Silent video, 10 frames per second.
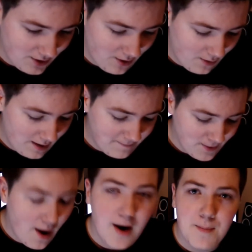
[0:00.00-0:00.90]
So
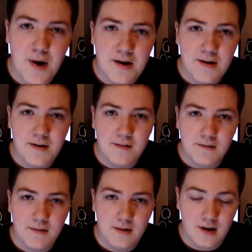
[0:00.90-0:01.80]
if you're on a
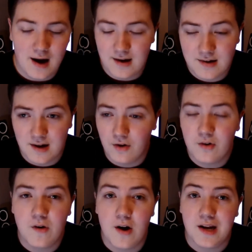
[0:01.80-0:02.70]
budget, I guess
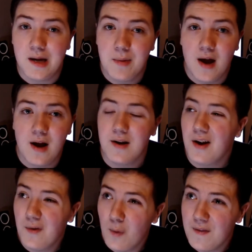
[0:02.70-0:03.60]
I'd look on
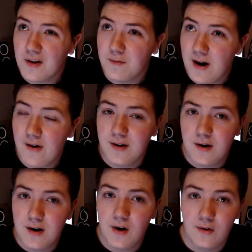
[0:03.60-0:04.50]
eBay. Another one that's
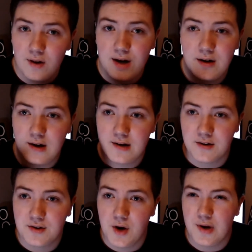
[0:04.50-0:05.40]
very good, I'll link,
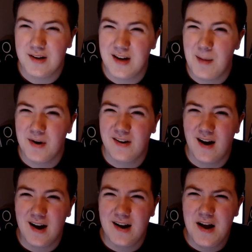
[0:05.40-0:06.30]
is a Sony
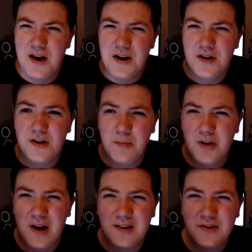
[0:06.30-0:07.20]
CyberShot
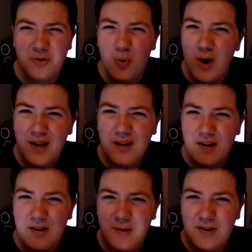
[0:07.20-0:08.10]

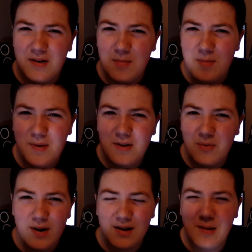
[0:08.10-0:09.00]
WS20,
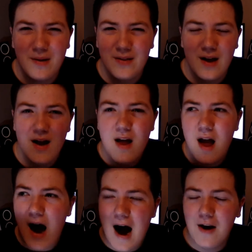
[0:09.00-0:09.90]
WP20, something like
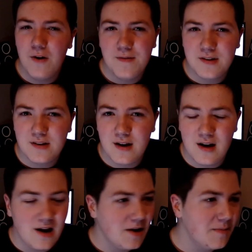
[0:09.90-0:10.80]
that. I don't know
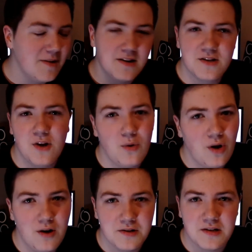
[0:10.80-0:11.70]
if it's been
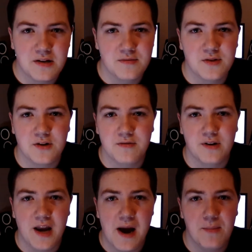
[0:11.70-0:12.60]
so long since I've
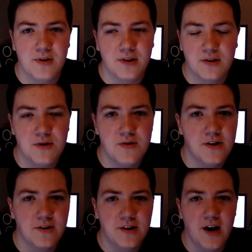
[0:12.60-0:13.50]
searched for cameras, like
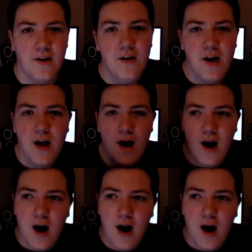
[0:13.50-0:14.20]
2 years now.